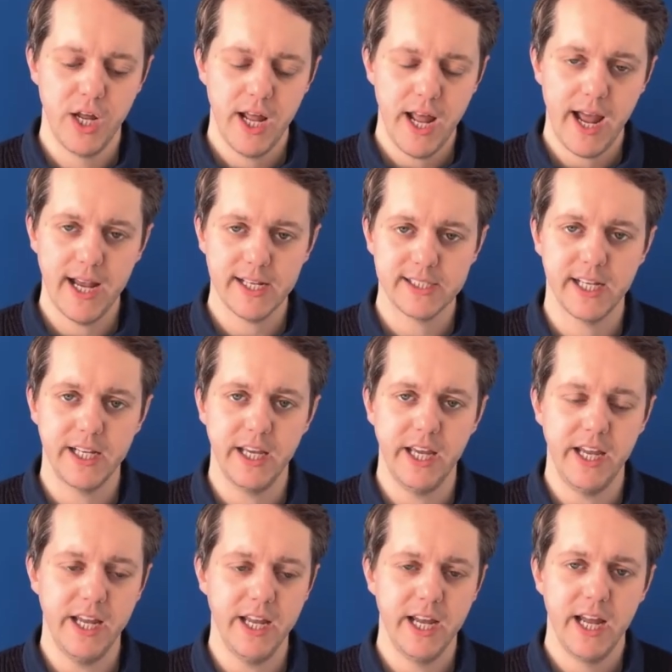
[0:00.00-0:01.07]

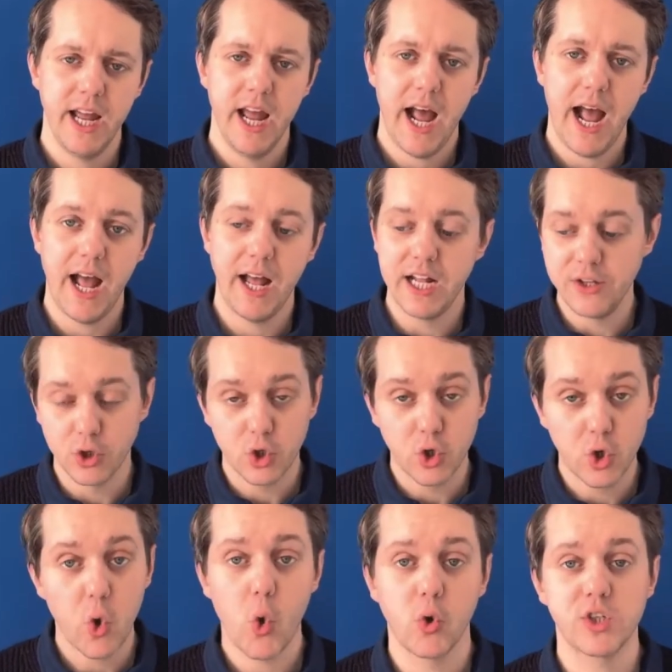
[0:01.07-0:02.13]
SAE and the
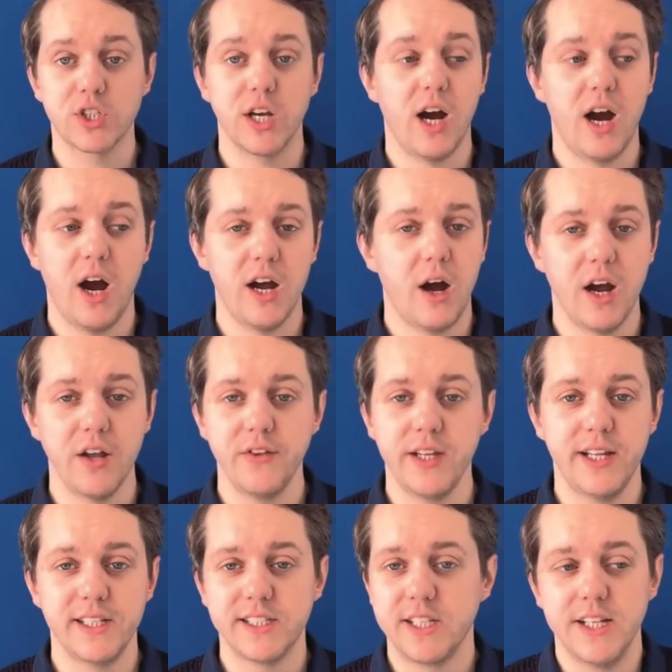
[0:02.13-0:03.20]
course, I
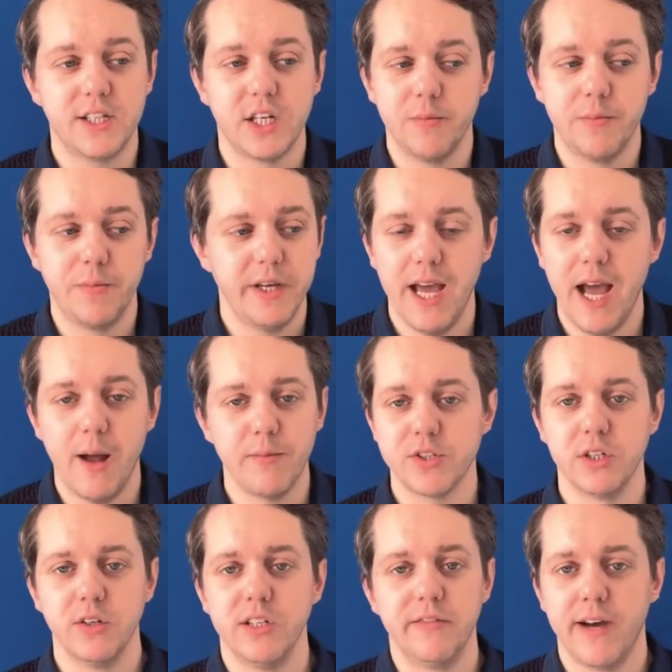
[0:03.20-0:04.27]
think it's going to be
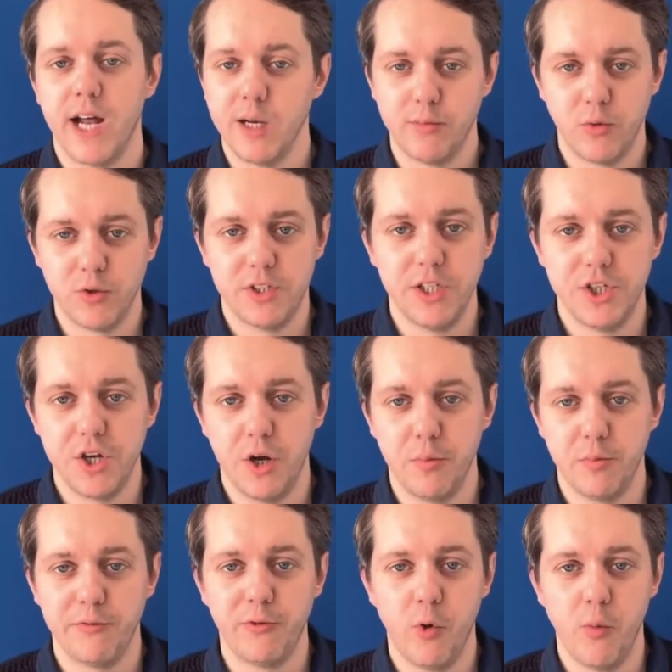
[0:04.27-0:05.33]
absolutely invaluable to these young
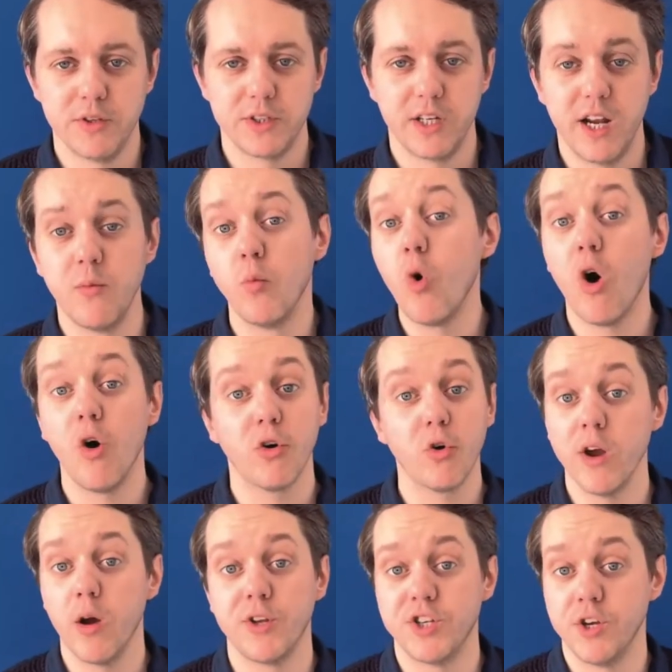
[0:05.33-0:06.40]
performers, and what a
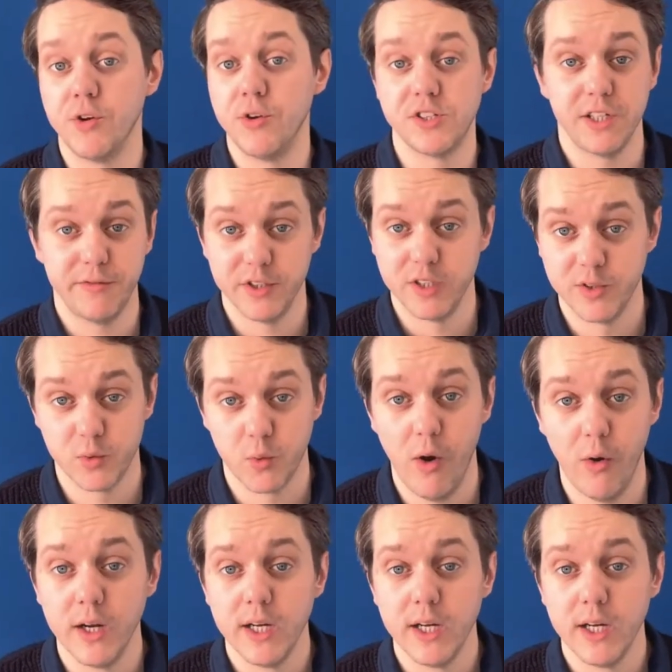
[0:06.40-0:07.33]
great opportunity for them as well.